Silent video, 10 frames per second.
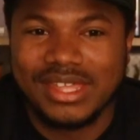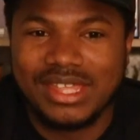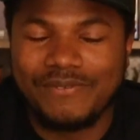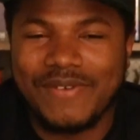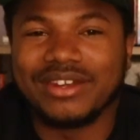
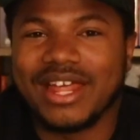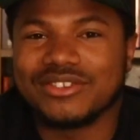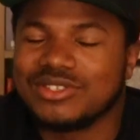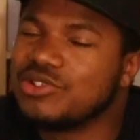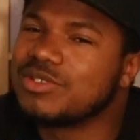He found
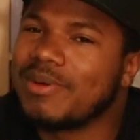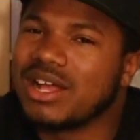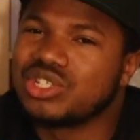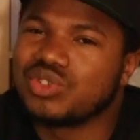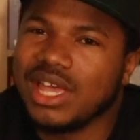out some news
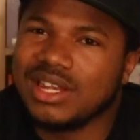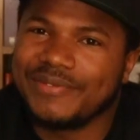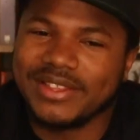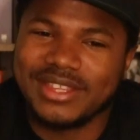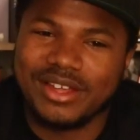about Dre. He
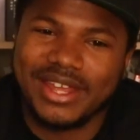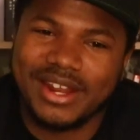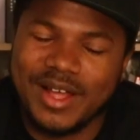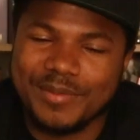found out that